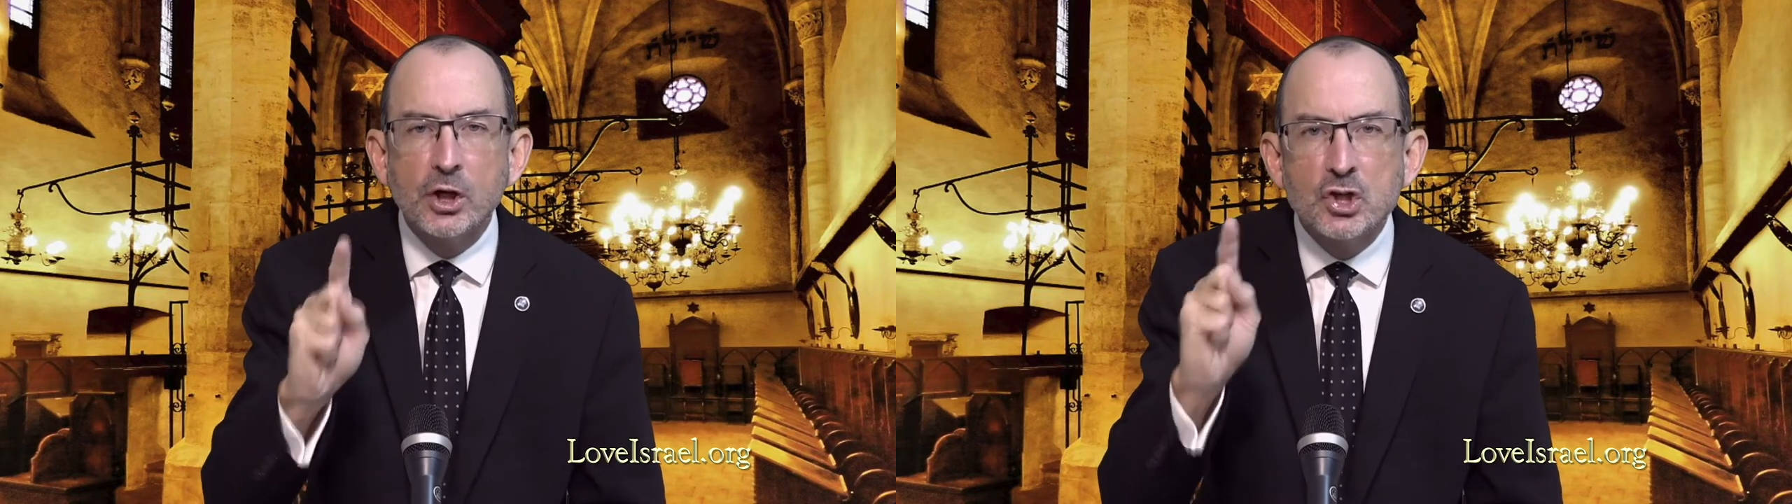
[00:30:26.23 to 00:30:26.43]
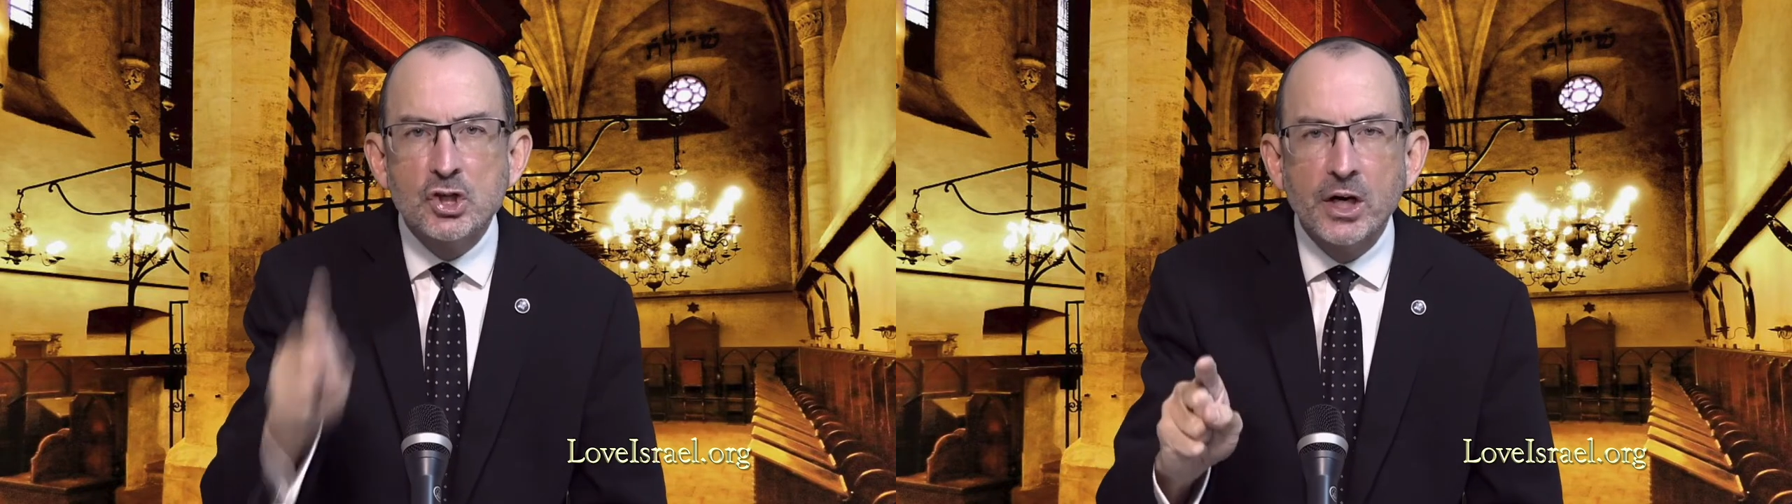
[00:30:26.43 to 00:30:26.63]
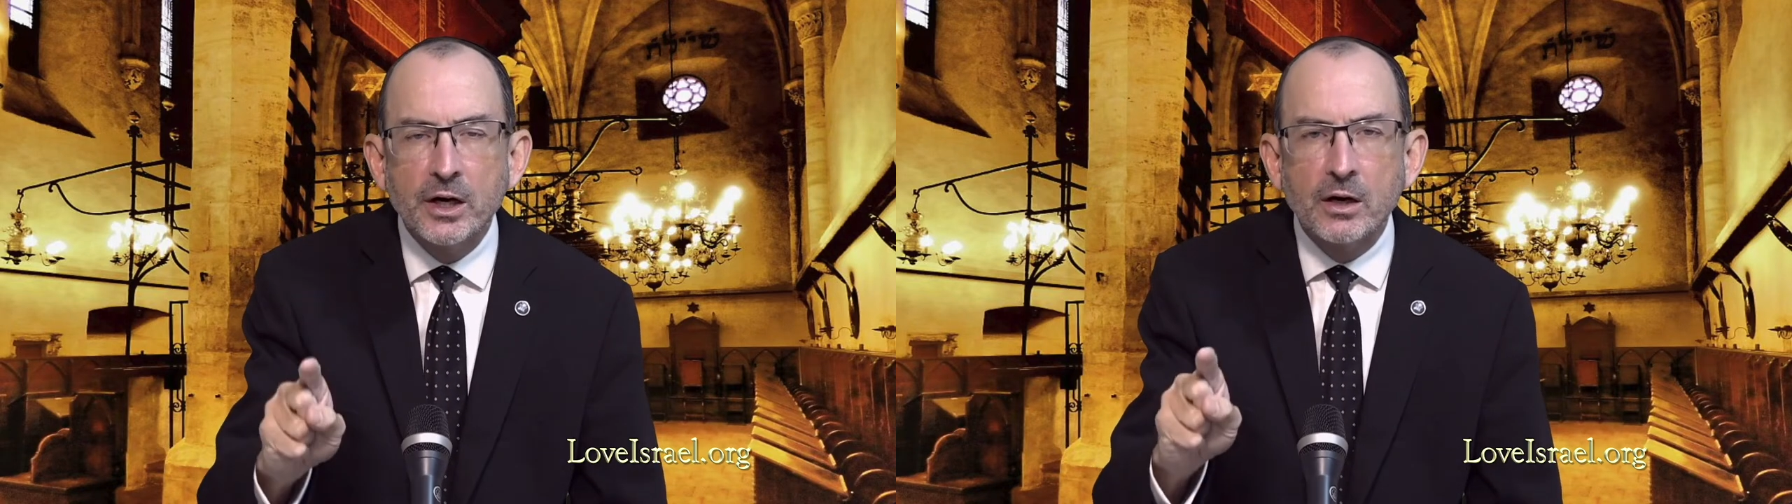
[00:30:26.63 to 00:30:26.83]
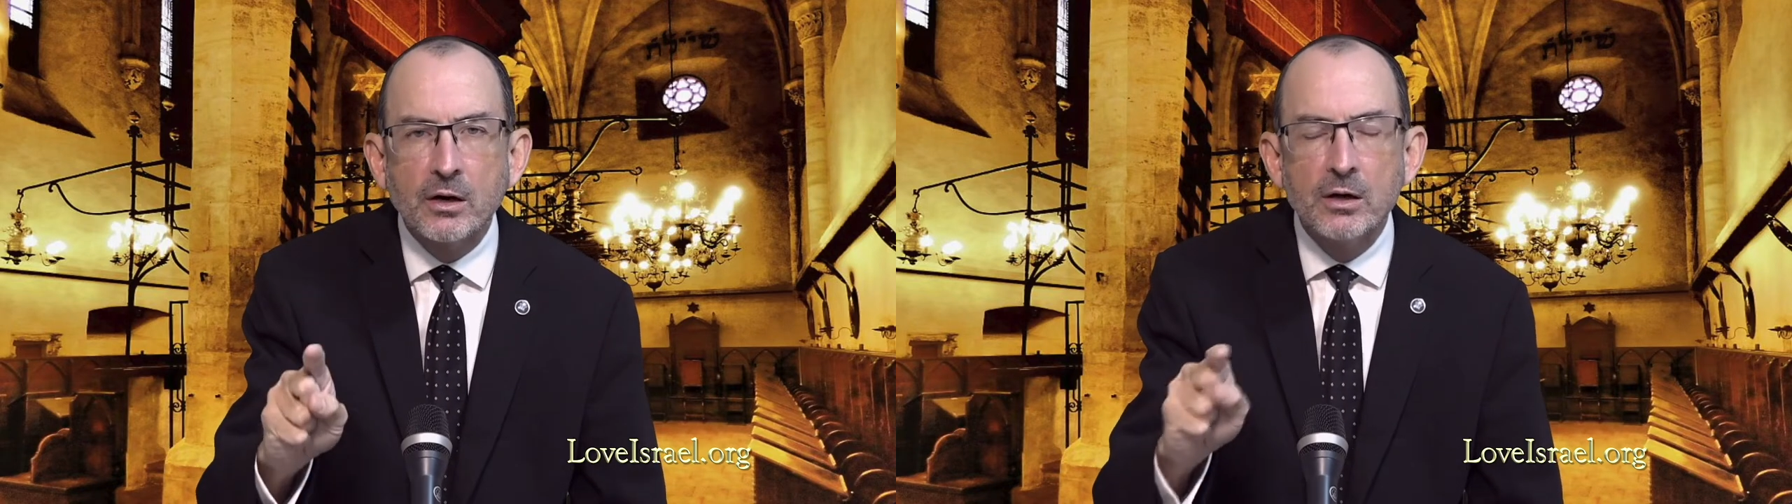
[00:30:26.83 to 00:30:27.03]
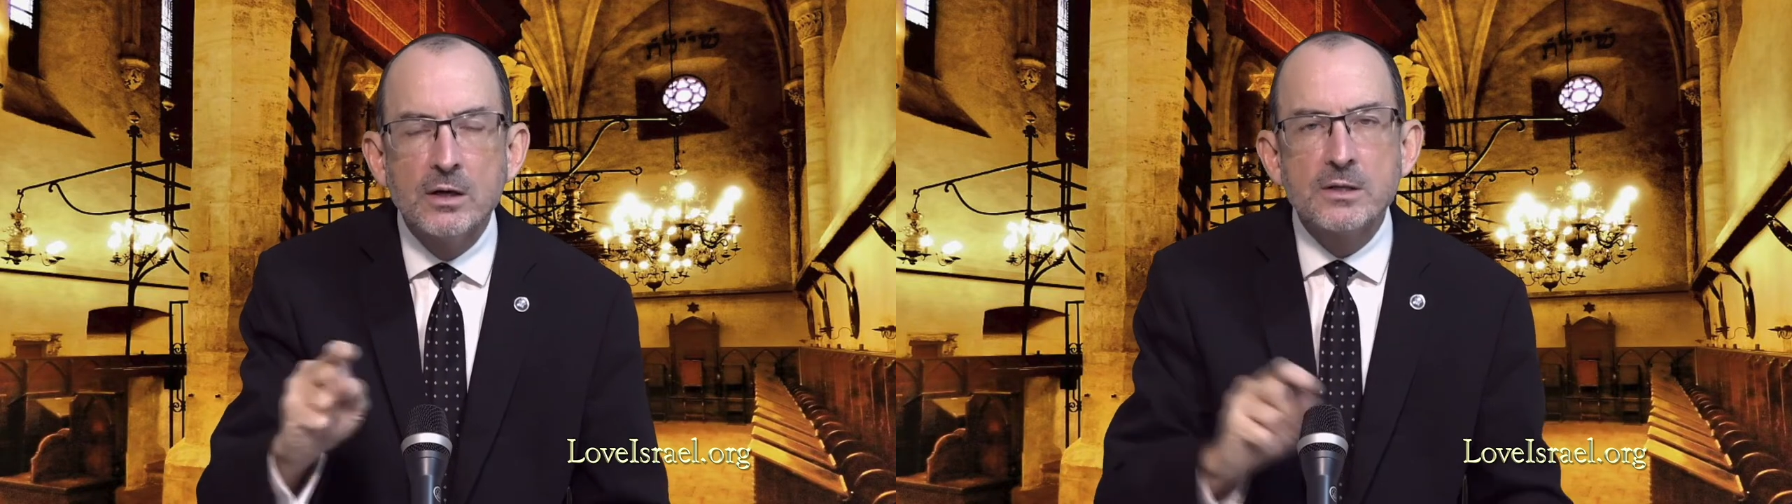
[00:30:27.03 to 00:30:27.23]

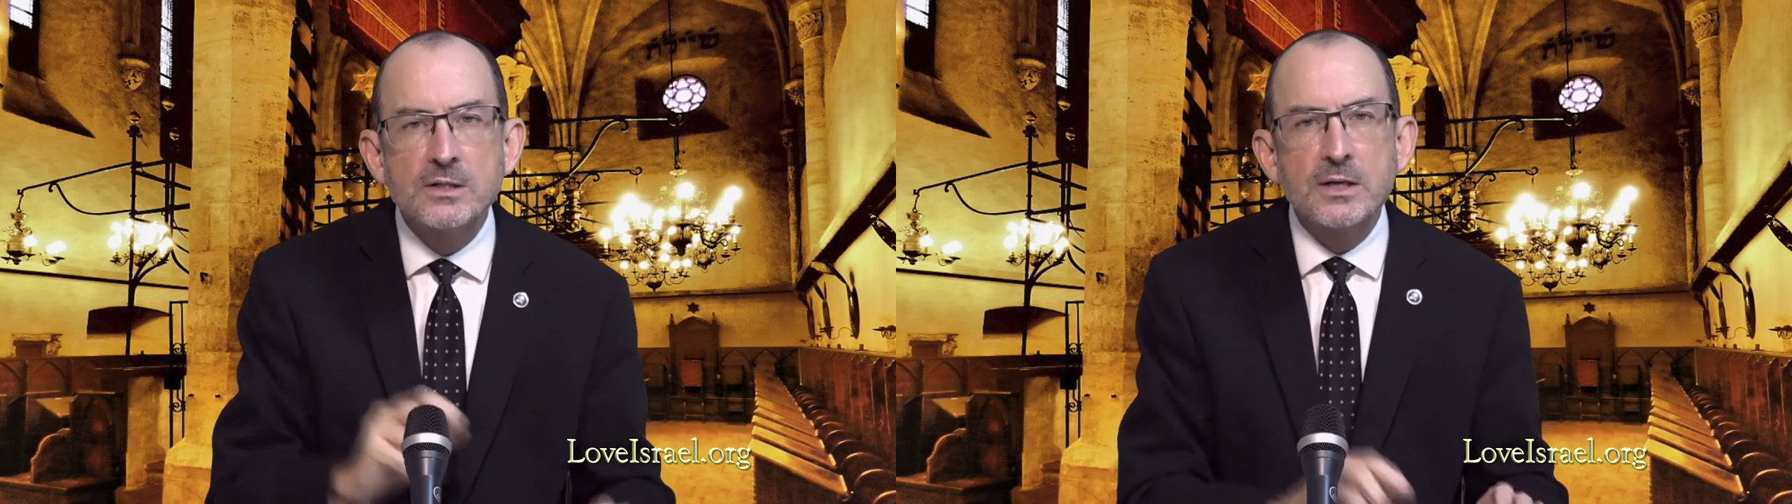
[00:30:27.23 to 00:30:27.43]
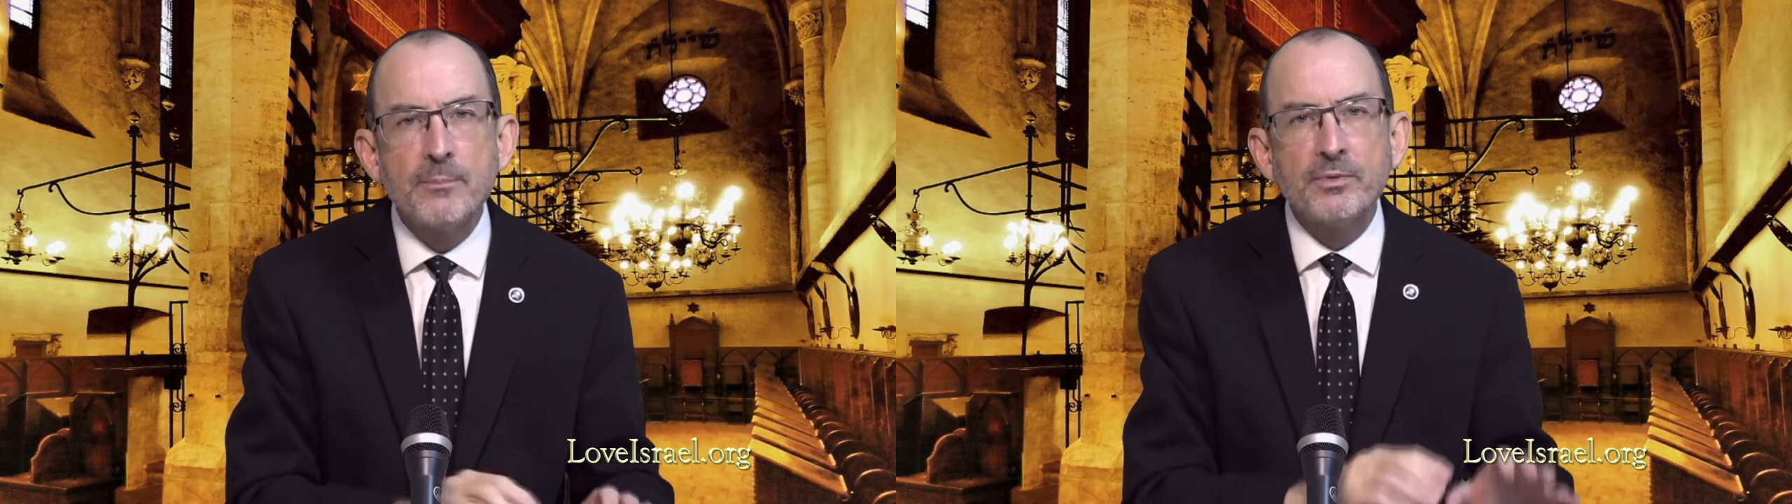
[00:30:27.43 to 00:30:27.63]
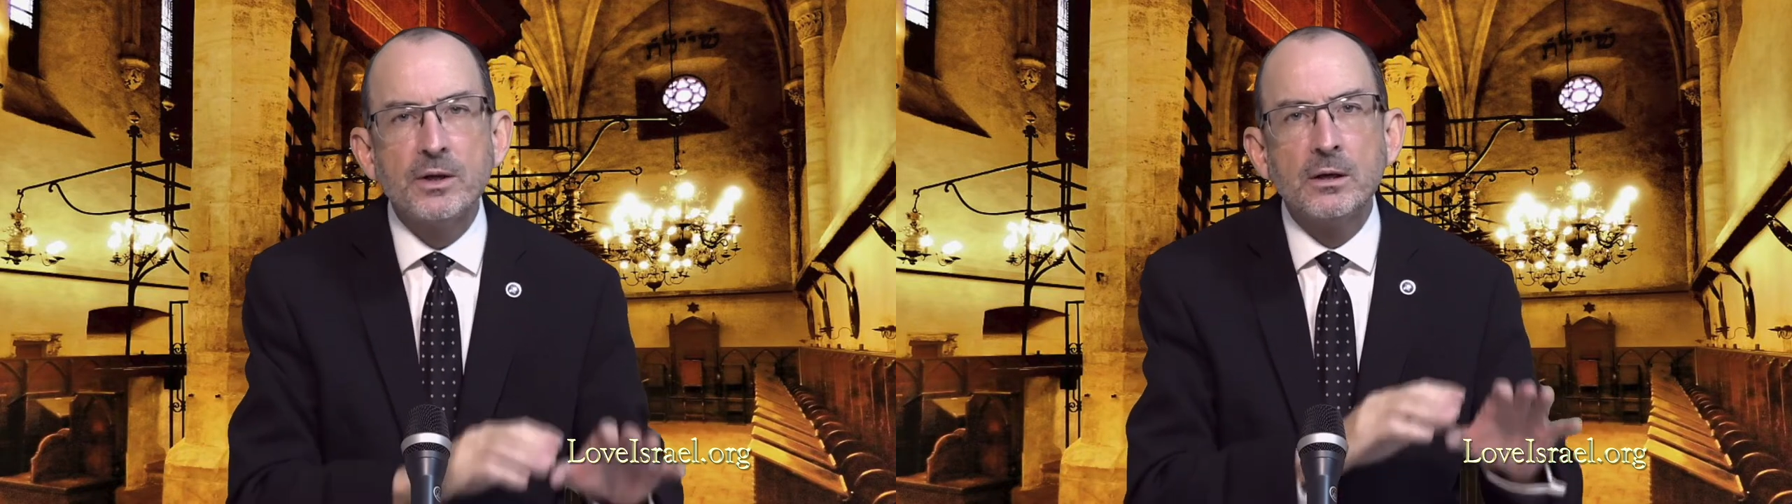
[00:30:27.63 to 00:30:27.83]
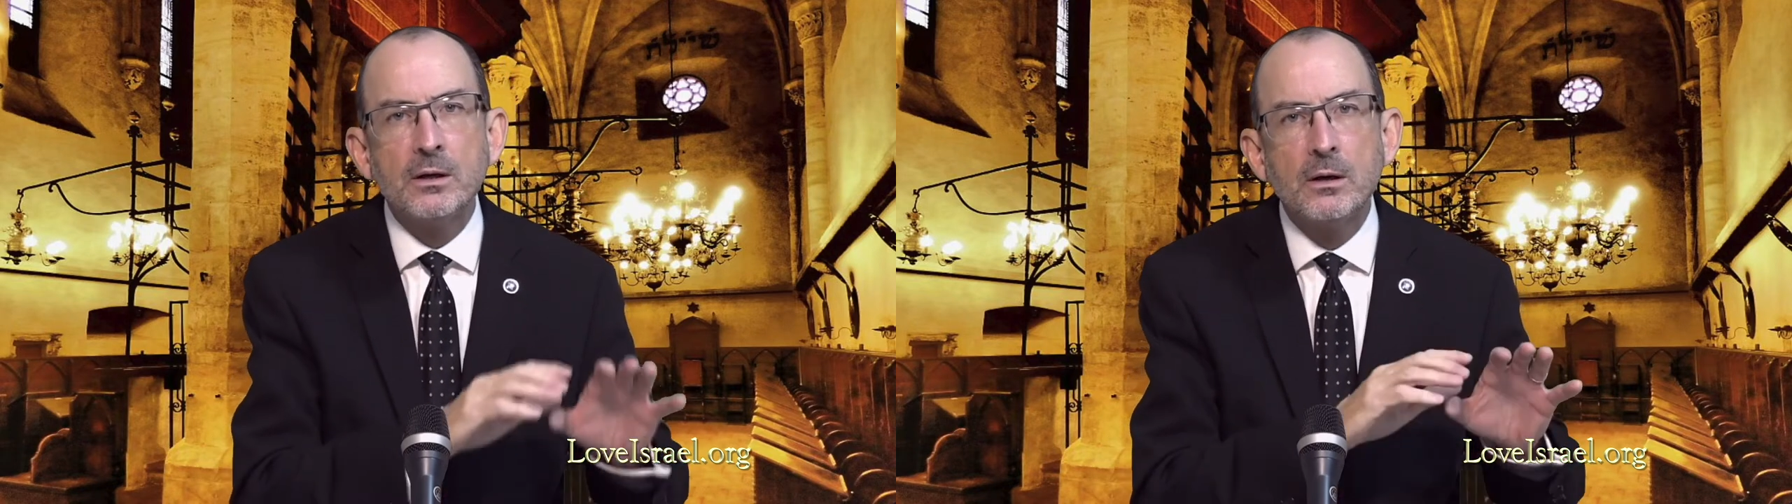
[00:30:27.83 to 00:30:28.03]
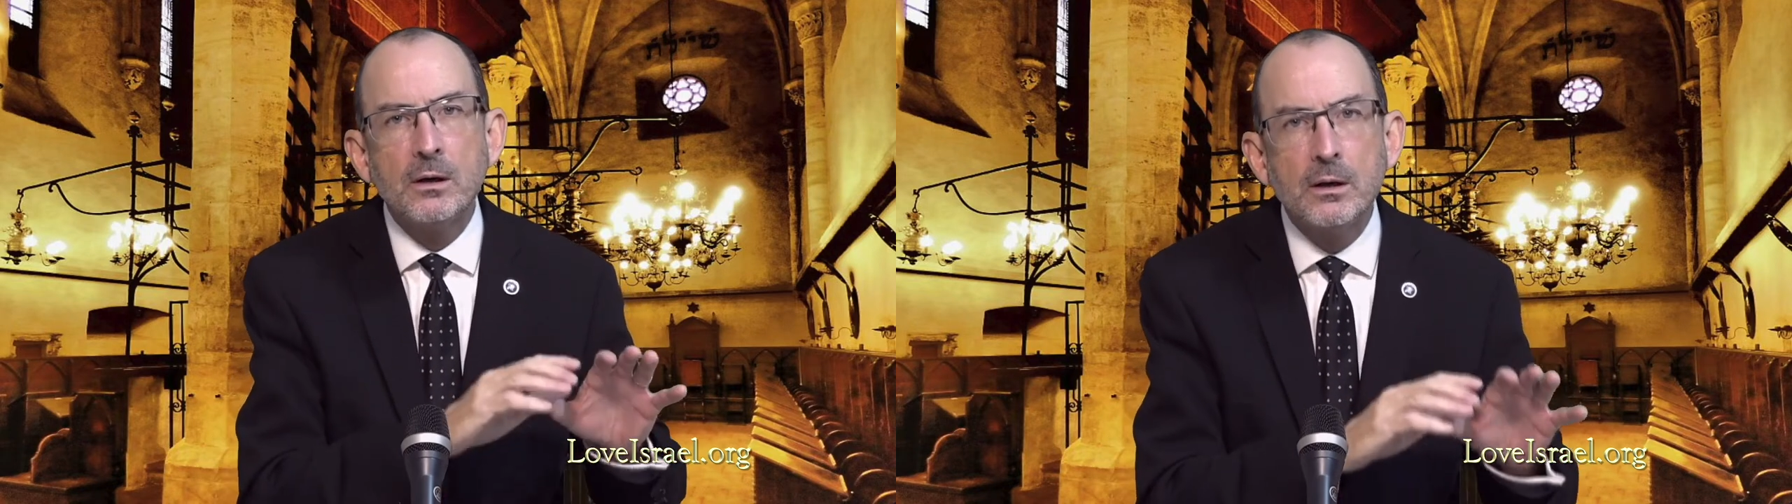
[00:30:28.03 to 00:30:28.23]
share something